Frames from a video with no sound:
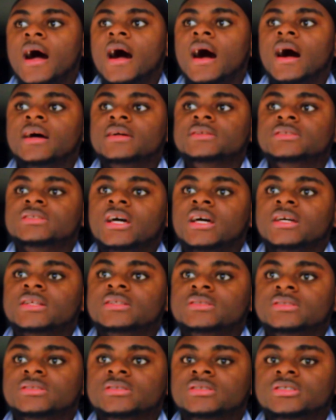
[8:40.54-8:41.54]
and
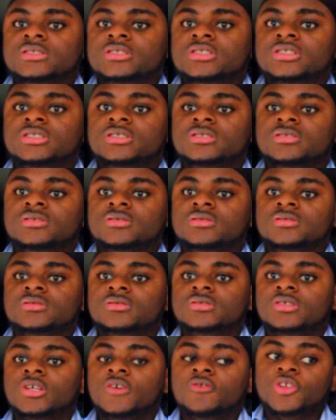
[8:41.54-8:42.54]
then
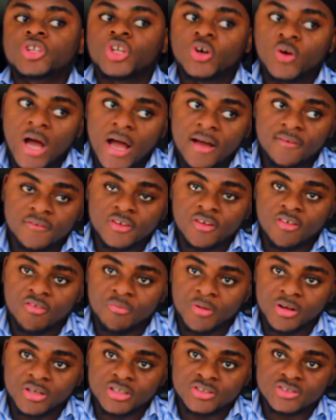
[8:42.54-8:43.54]
if you don't have enough
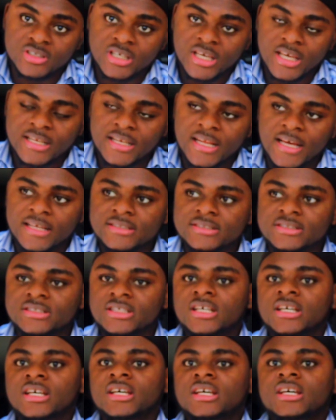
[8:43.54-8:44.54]
money to get that,
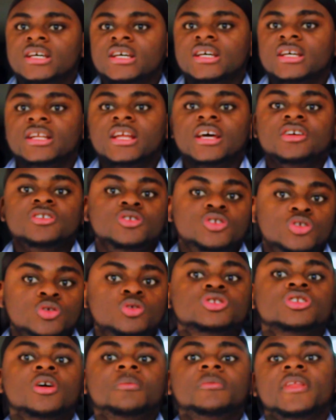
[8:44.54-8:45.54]
then you do
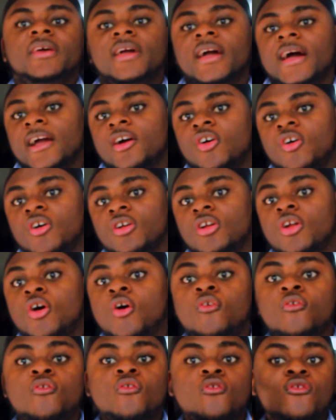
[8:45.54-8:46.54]
something I call
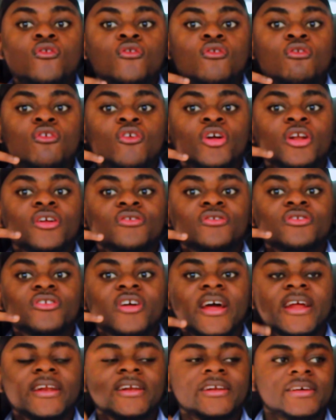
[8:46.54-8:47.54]
phone a
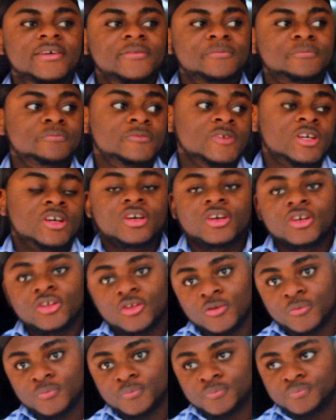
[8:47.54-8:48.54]
friend. You
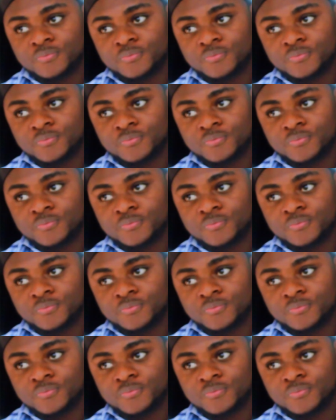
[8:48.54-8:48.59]
know,